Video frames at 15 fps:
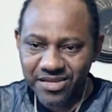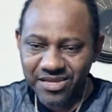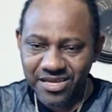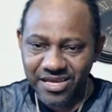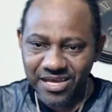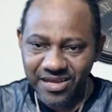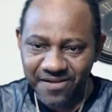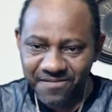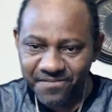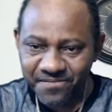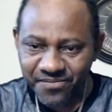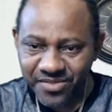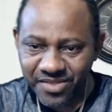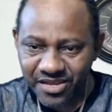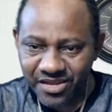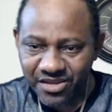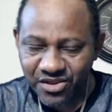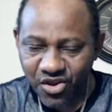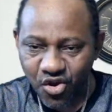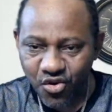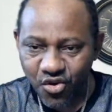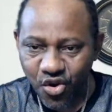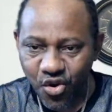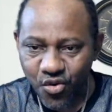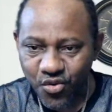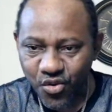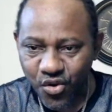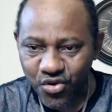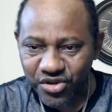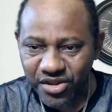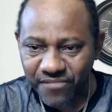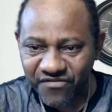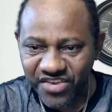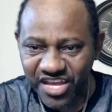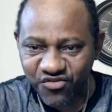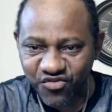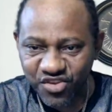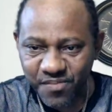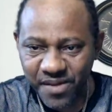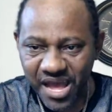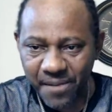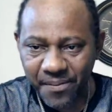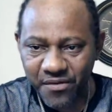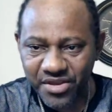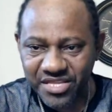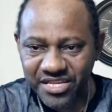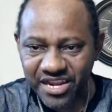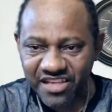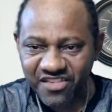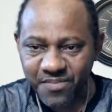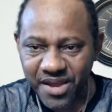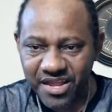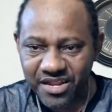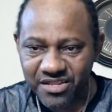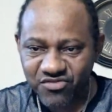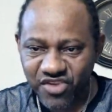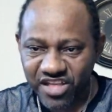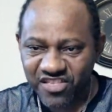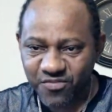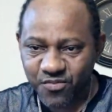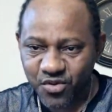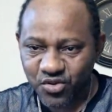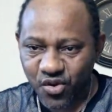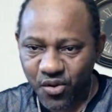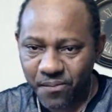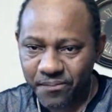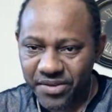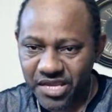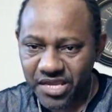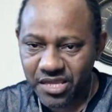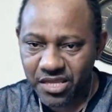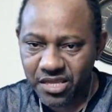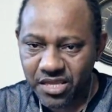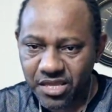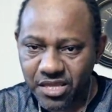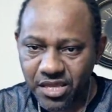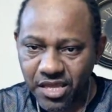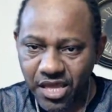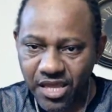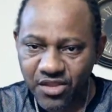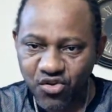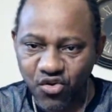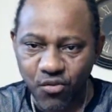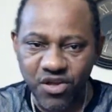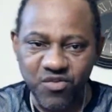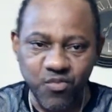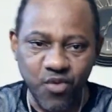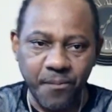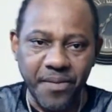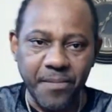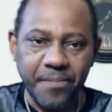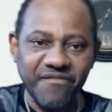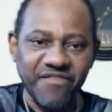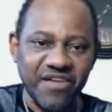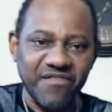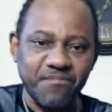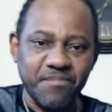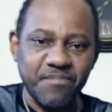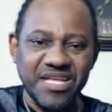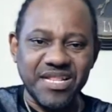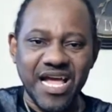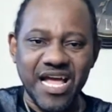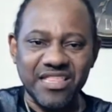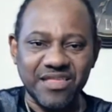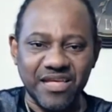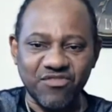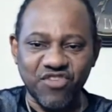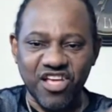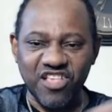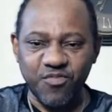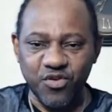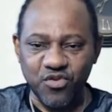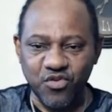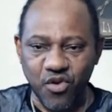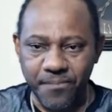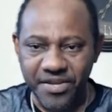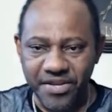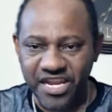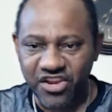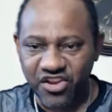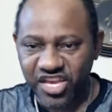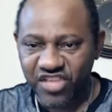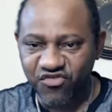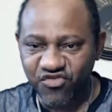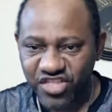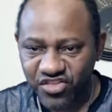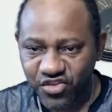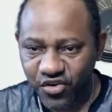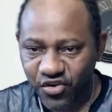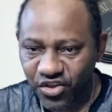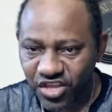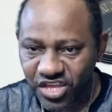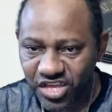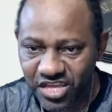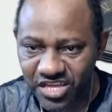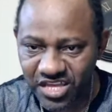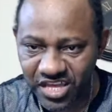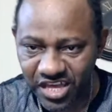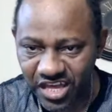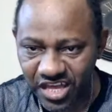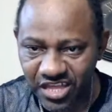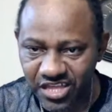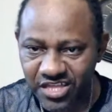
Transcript: Yeah? Oh, them forget rich by operating a small transport company. Yeah? Look how much more people have a big, large transport company and not get rich, so. Yeah?